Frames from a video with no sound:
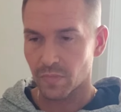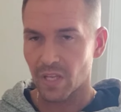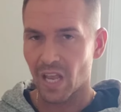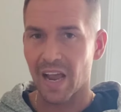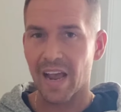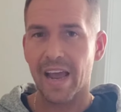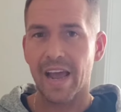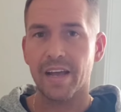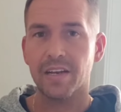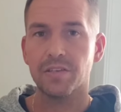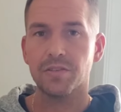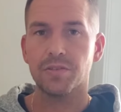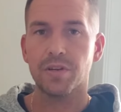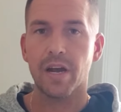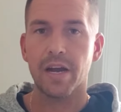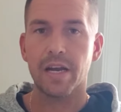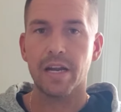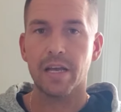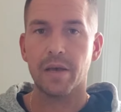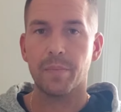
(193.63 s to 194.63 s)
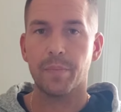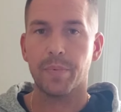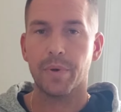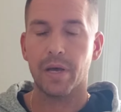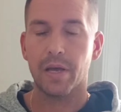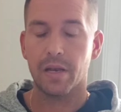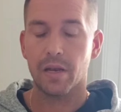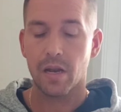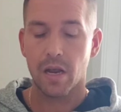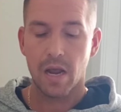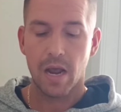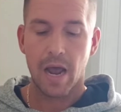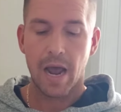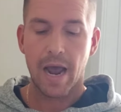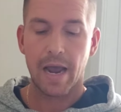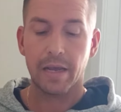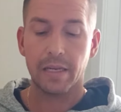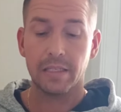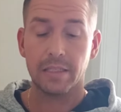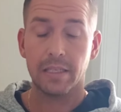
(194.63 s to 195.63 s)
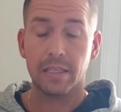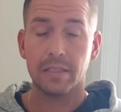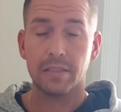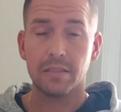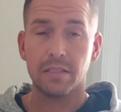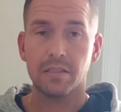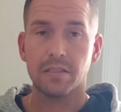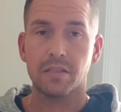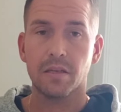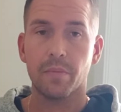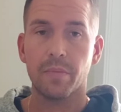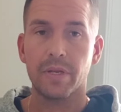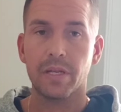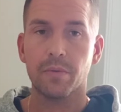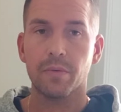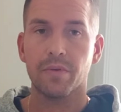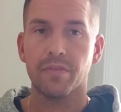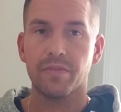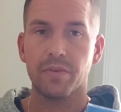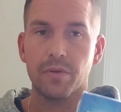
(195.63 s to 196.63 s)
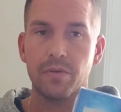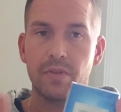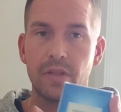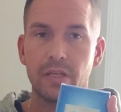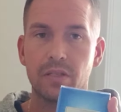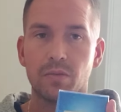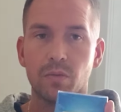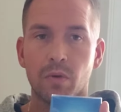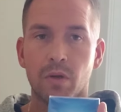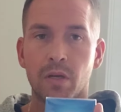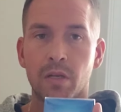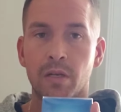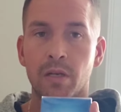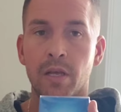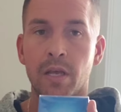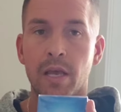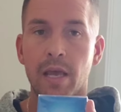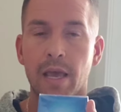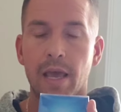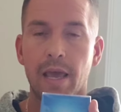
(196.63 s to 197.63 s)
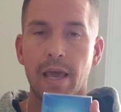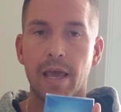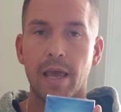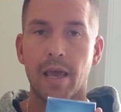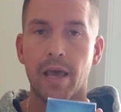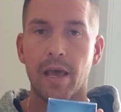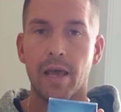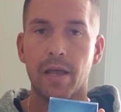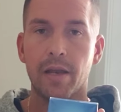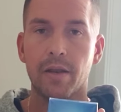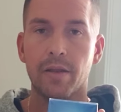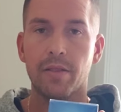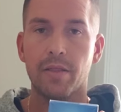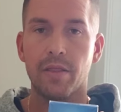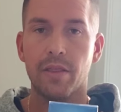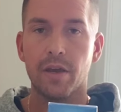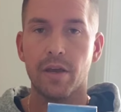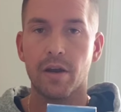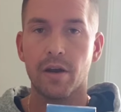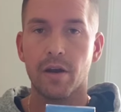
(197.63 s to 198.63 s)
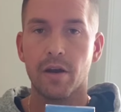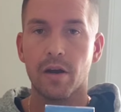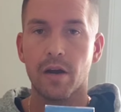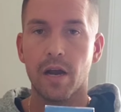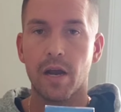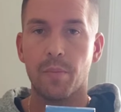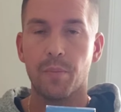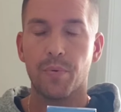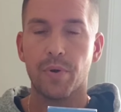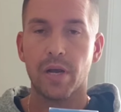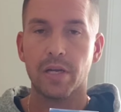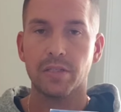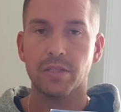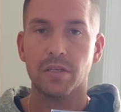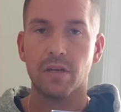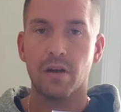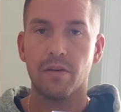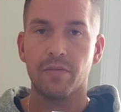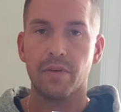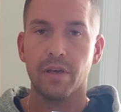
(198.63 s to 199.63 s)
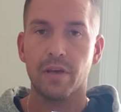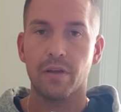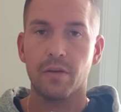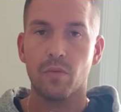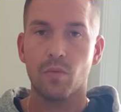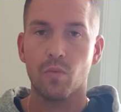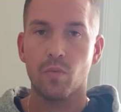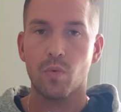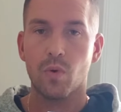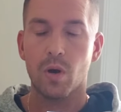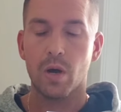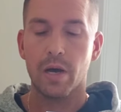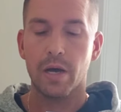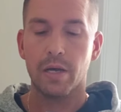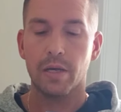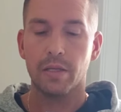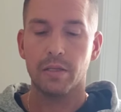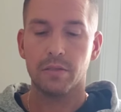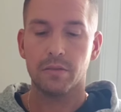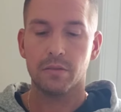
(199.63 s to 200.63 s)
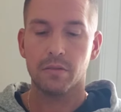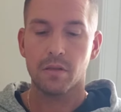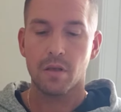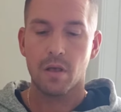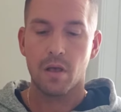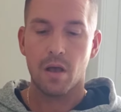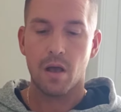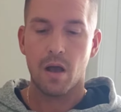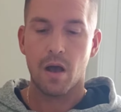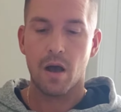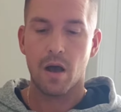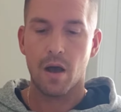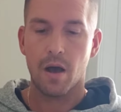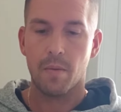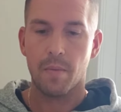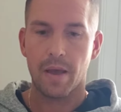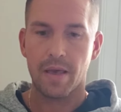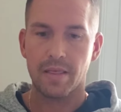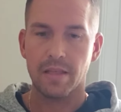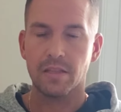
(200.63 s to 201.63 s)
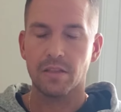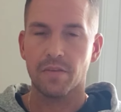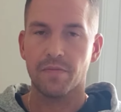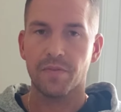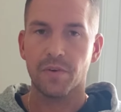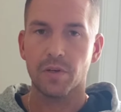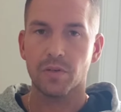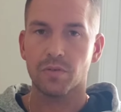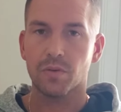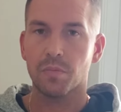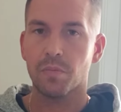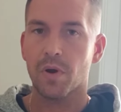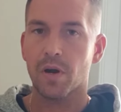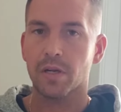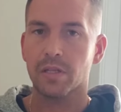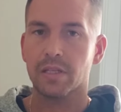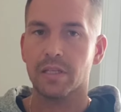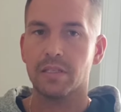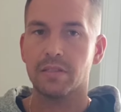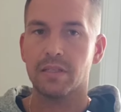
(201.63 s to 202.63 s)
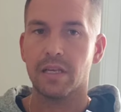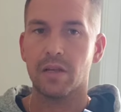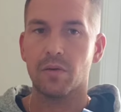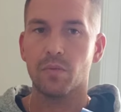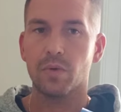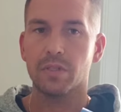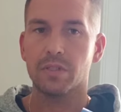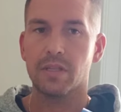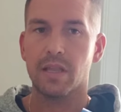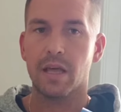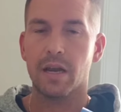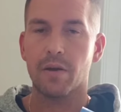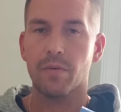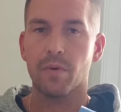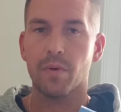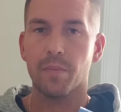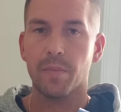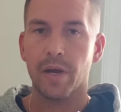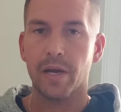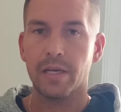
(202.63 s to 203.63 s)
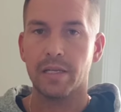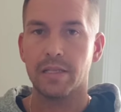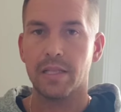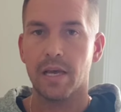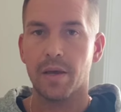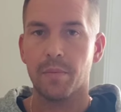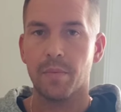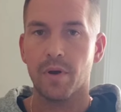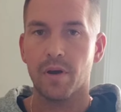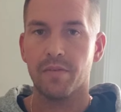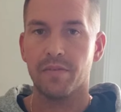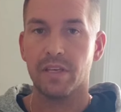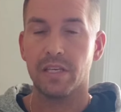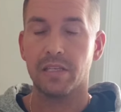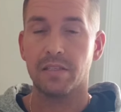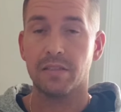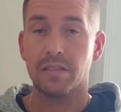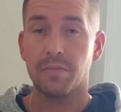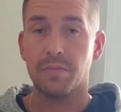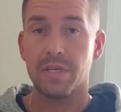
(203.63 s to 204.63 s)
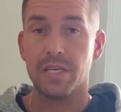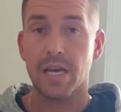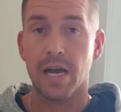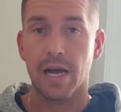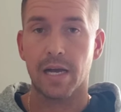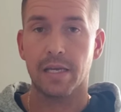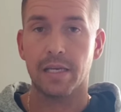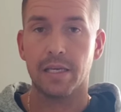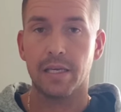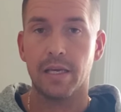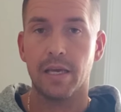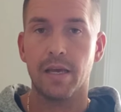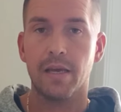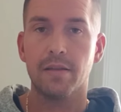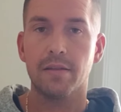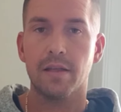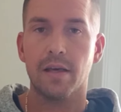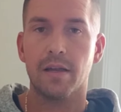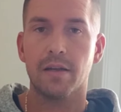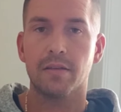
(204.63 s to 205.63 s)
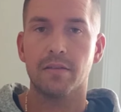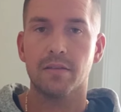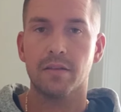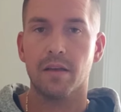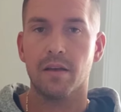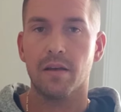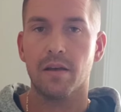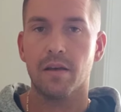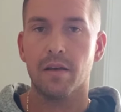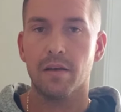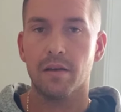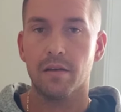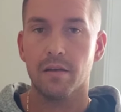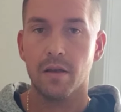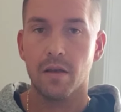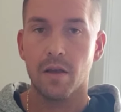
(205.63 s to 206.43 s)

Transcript: hadn't tried it, but I did see somebody review this one, and their impression of it was, I think the first remark they said was that it reminded them of Issey Miyake, and that is a